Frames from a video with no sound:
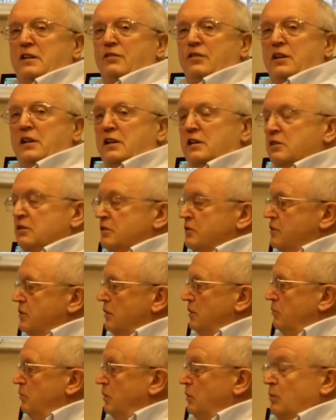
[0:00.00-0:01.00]
the vehicles
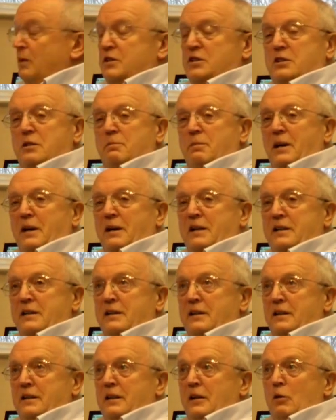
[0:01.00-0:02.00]
that we wish to buy.
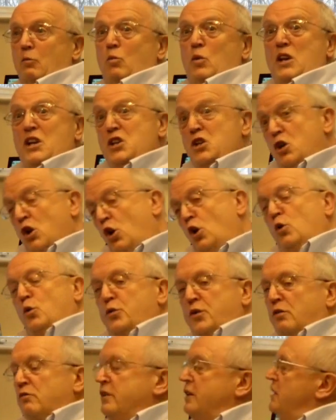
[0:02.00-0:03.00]
We know
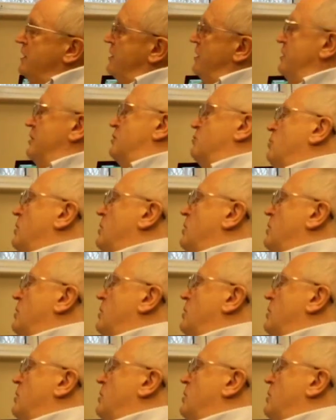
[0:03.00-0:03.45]
the reasons